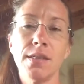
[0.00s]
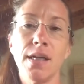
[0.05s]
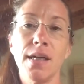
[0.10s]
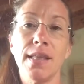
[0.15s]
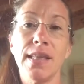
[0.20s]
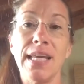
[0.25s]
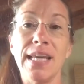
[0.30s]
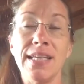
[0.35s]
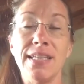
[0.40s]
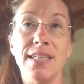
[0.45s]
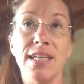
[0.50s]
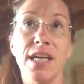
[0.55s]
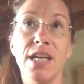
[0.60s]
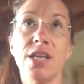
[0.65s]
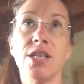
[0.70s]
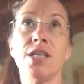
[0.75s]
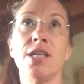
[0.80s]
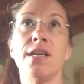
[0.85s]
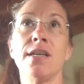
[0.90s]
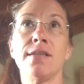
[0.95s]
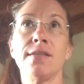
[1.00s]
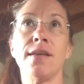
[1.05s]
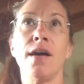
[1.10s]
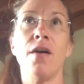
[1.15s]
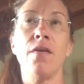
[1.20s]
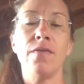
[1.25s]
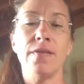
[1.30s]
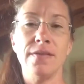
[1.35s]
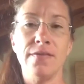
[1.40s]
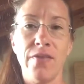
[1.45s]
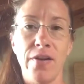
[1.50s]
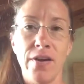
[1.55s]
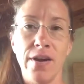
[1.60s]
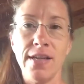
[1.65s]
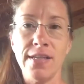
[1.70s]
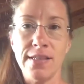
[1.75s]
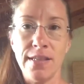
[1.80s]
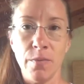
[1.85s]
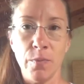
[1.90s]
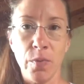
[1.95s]
The addiction itself is very
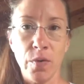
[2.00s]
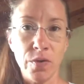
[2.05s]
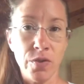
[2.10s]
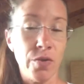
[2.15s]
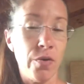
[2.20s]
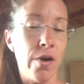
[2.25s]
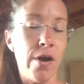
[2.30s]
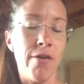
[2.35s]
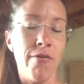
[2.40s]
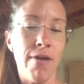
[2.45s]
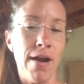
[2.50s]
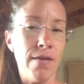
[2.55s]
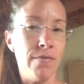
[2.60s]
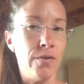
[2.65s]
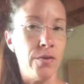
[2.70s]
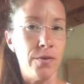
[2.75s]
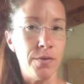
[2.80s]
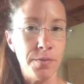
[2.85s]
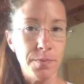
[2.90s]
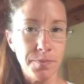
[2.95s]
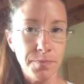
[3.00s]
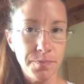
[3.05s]
simple to unravel.